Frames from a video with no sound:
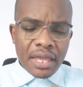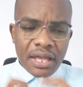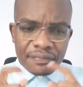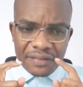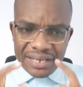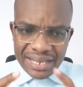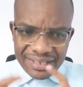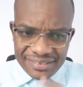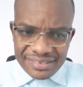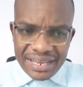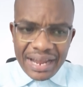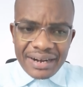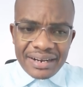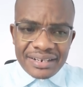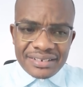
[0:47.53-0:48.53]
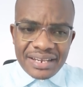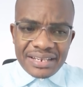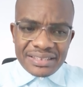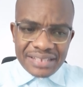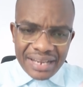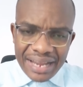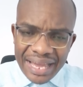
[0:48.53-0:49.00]
The next character
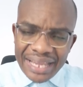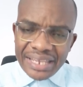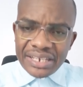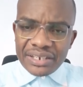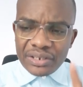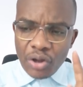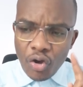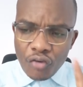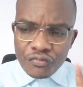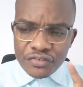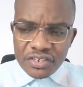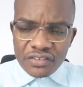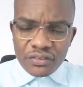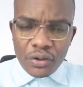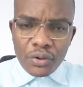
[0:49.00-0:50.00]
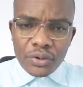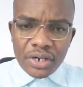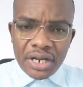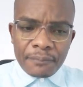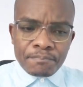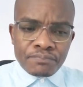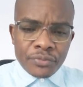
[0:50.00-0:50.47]
in the line of
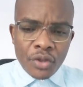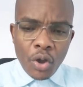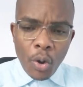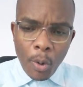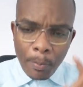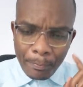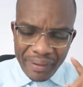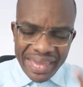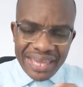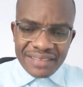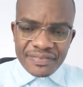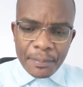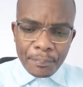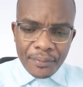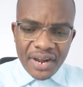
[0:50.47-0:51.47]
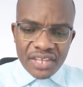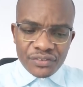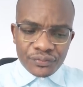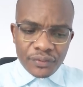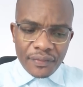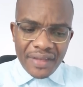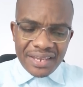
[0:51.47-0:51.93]
dishonor or paying the price
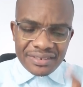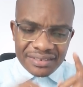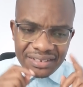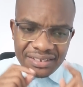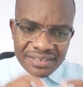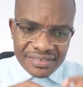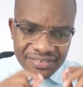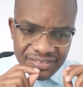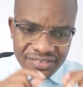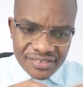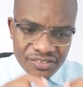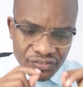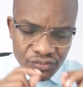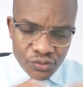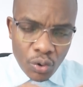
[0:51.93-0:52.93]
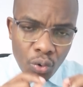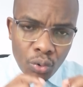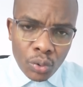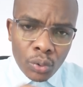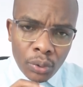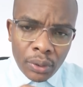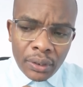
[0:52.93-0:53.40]
for that is
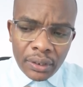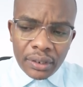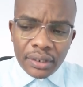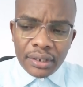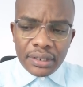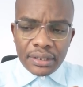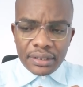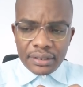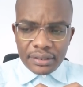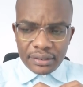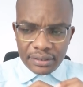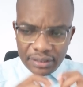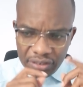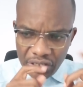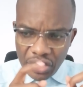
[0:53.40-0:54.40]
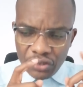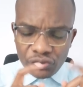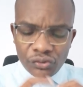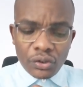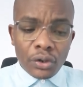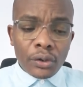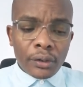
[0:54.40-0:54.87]
Saul, King
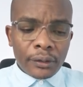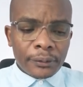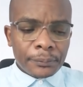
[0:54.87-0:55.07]
Saul.